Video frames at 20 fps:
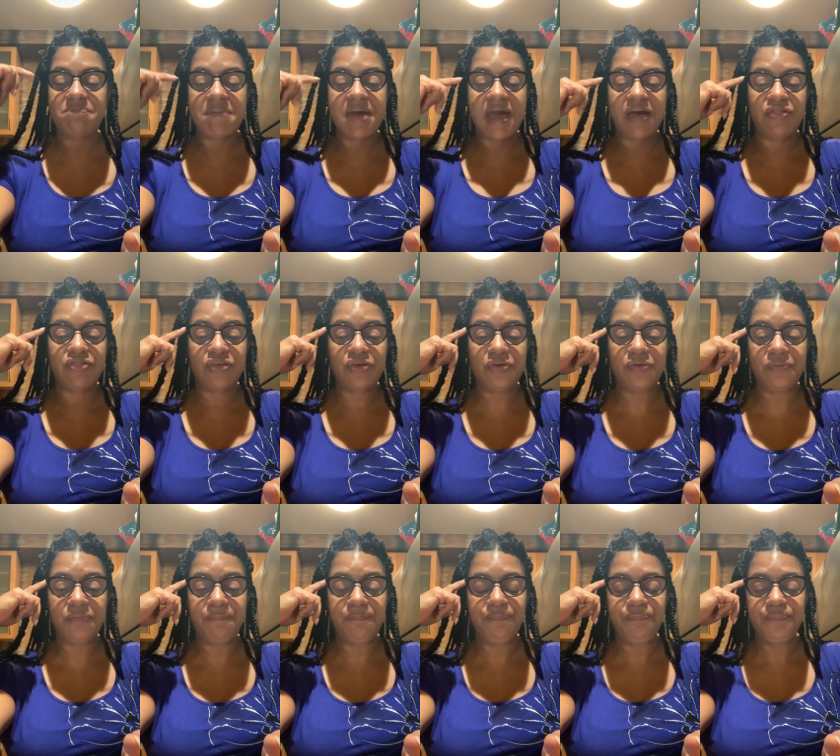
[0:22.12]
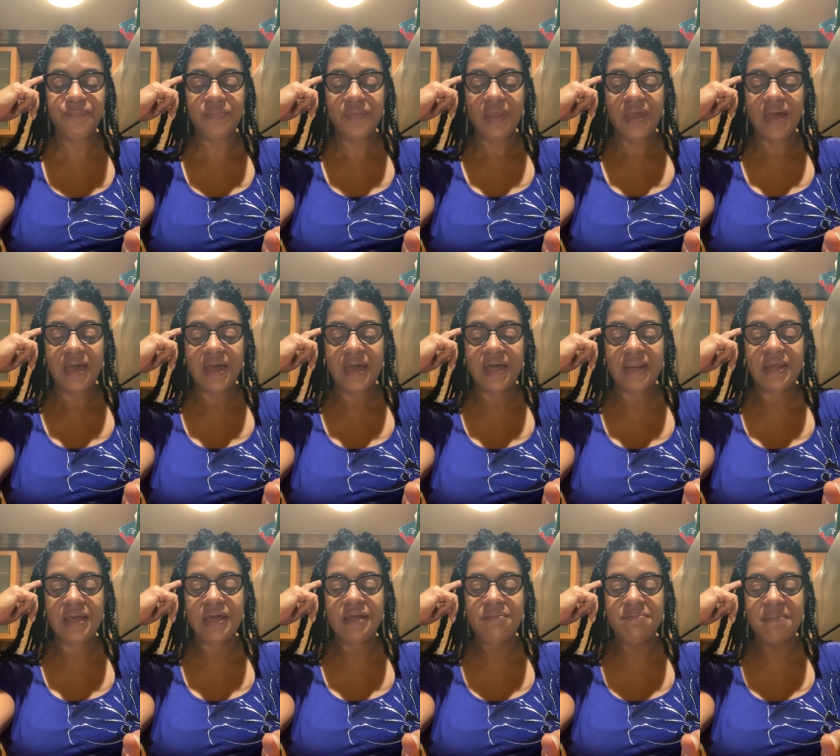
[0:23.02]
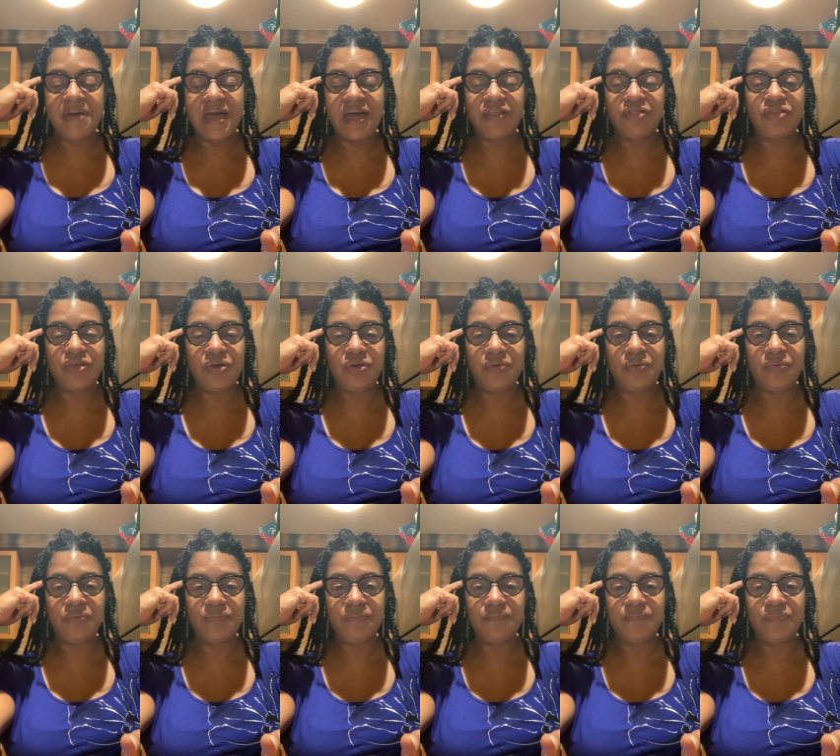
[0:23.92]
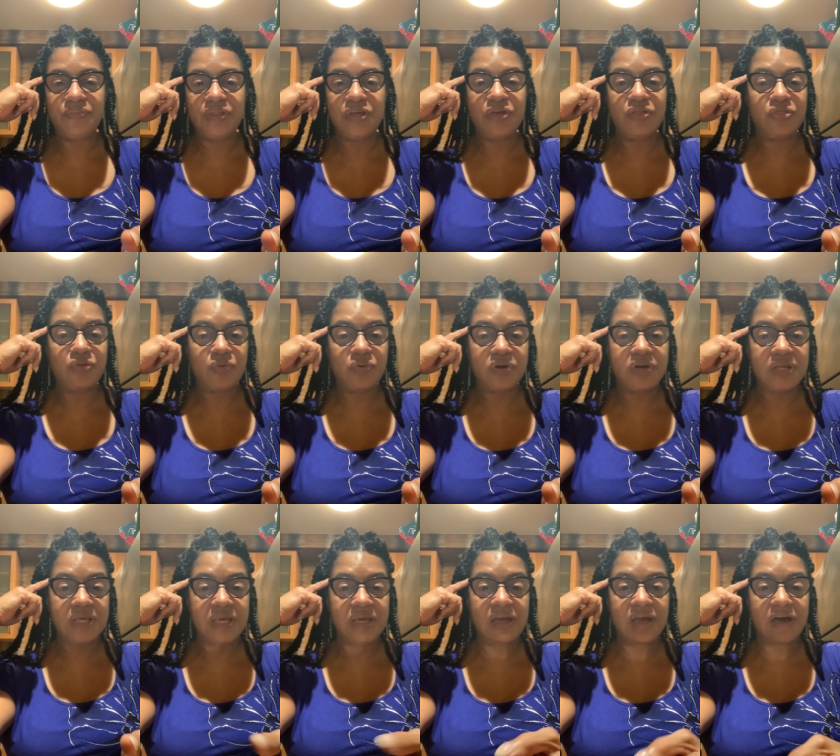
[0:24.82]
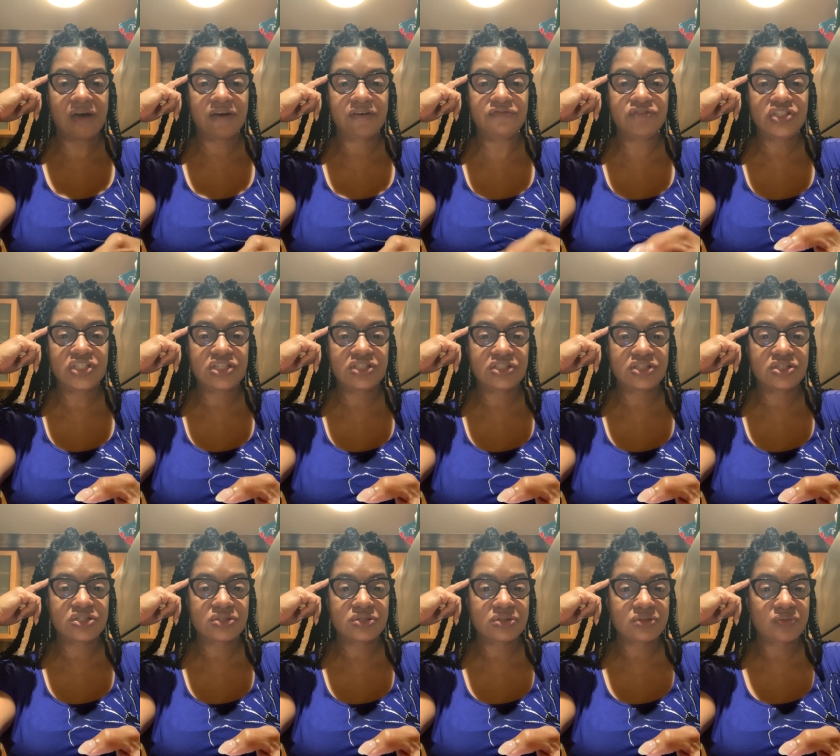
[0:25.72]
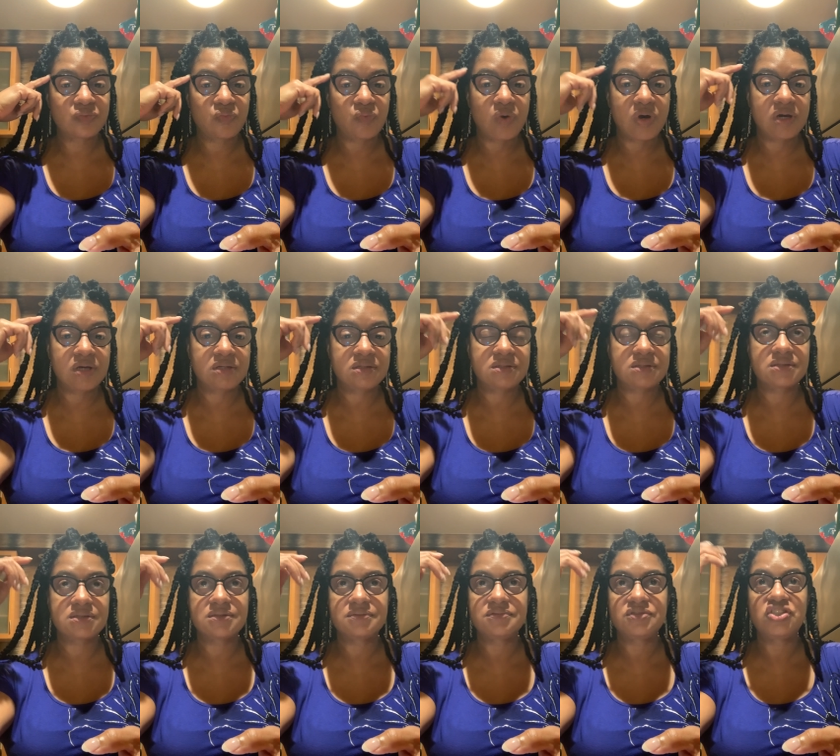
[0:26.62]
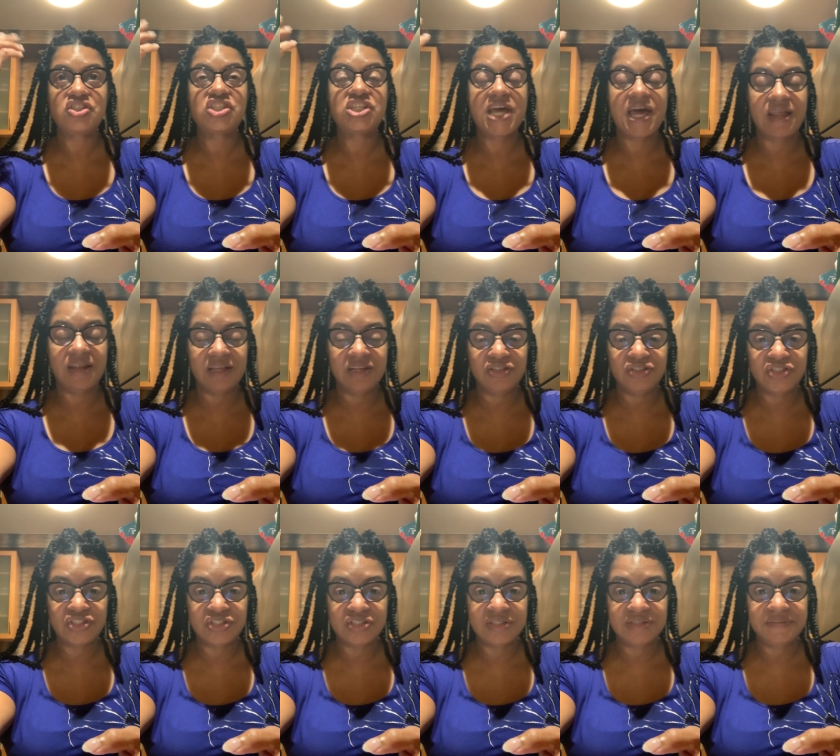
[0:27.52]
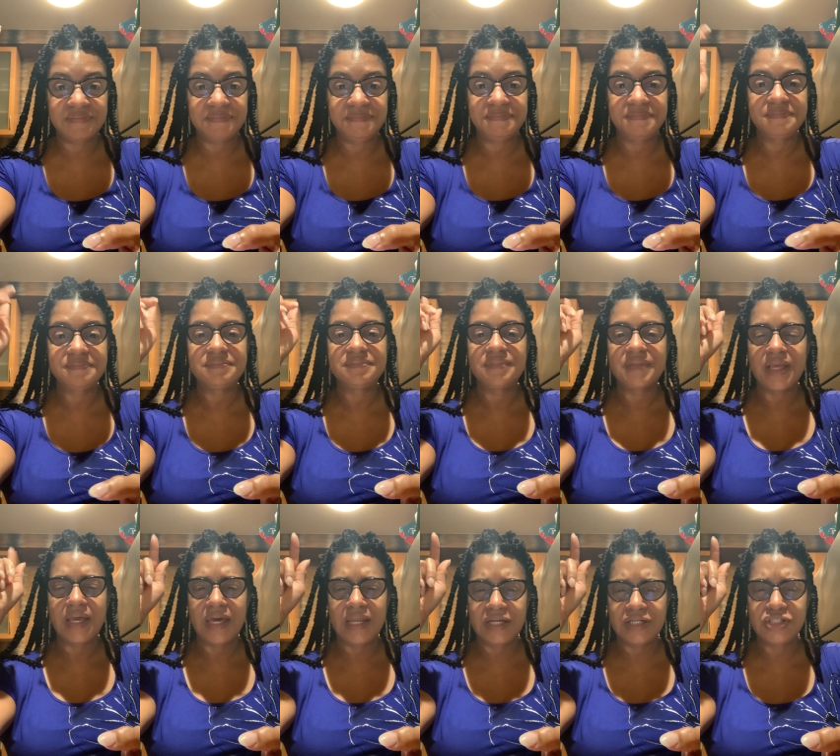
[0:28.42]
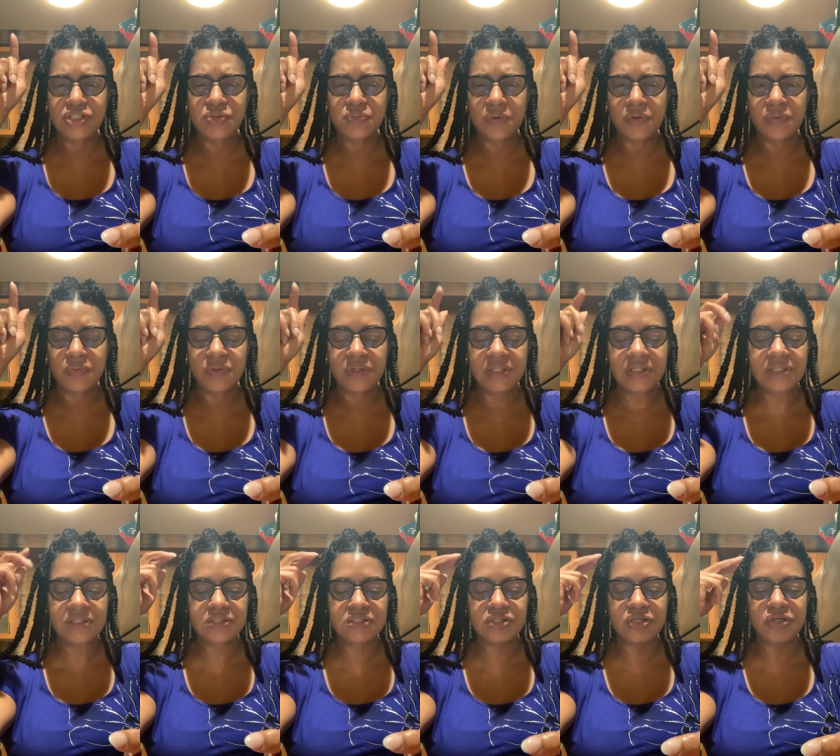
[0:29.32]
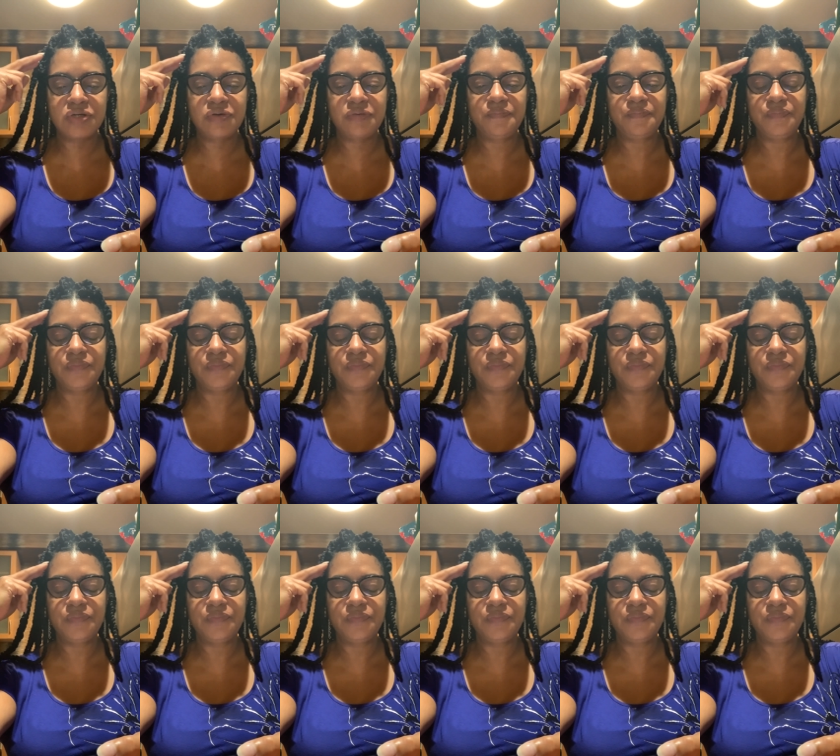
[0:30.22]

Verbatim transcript: Matthew. And in Matthew, the authority of Jesus was challenged and I just want to read this to you.